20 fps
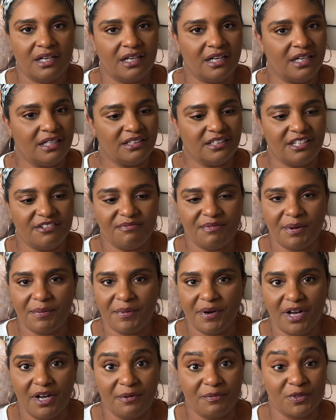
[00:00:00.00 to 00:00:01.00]
I love my
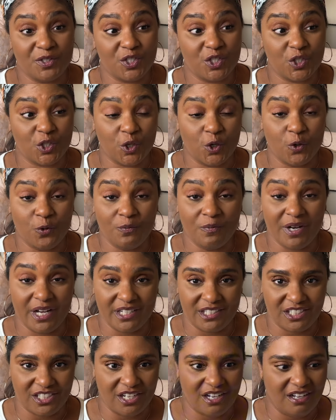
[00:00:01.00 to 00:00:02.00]
mom so
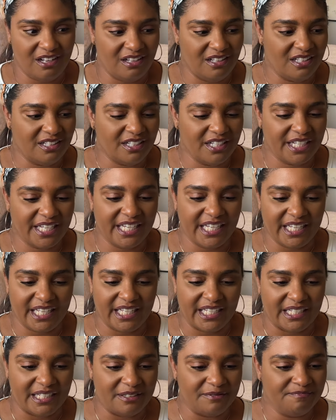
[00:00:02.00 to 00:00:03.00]
much, y'all.
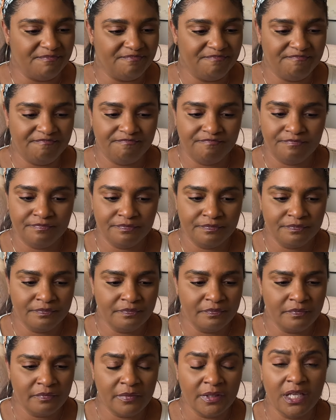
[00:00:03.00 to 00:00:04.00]
And
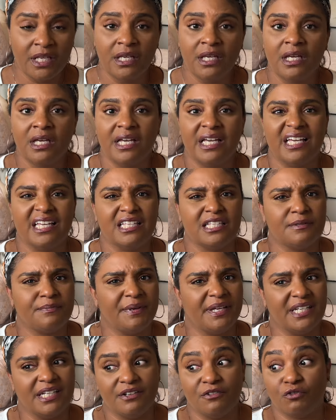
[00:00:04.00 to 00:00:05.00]
it's
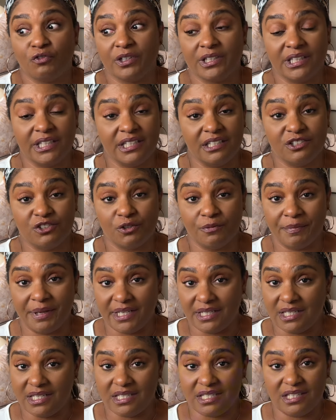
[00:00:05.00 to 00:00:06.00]
been a really
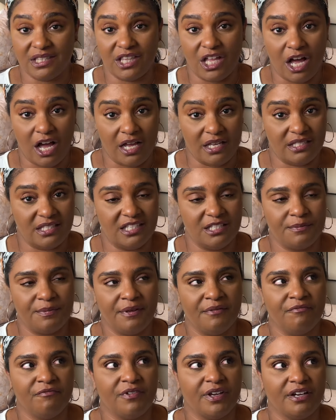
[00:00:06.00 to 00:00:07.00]
tremendous loss. It's
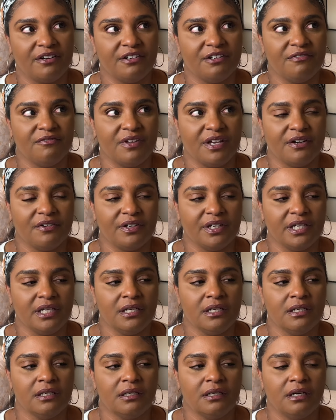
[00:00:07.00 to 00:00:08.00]
been very, very
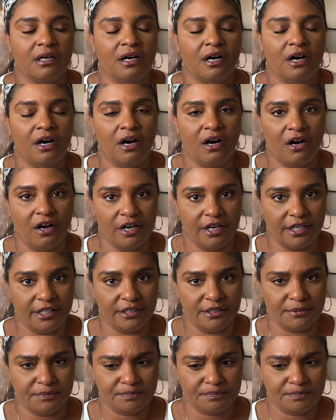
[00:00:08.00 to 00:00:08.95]
hard.